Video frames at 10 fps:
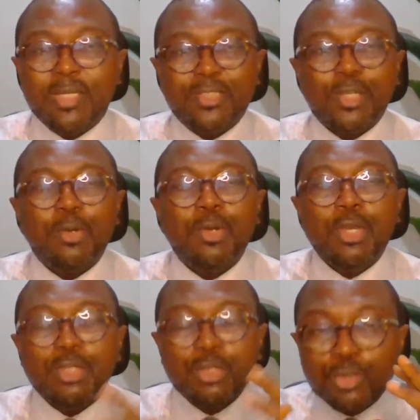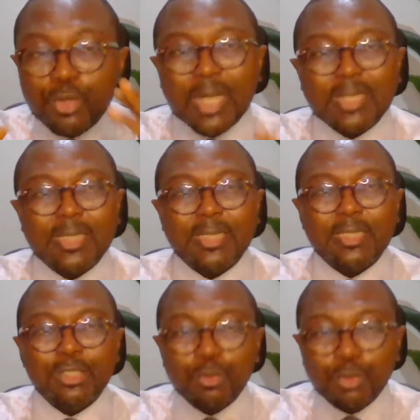So you look at it,
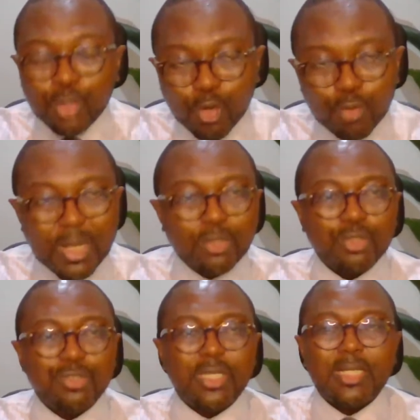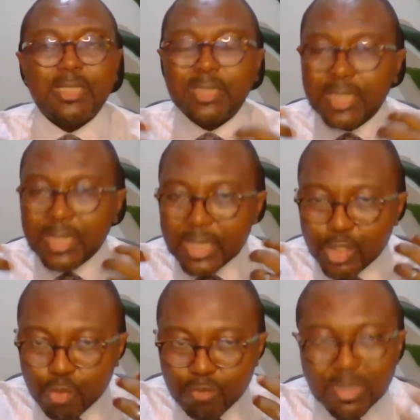you document those things,
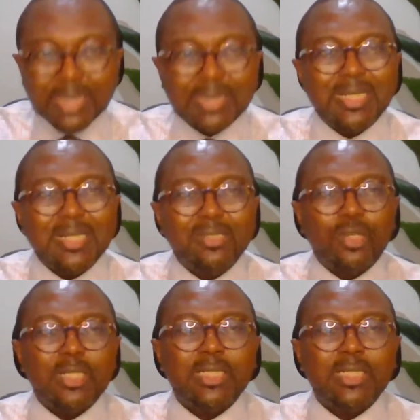you meditate on it,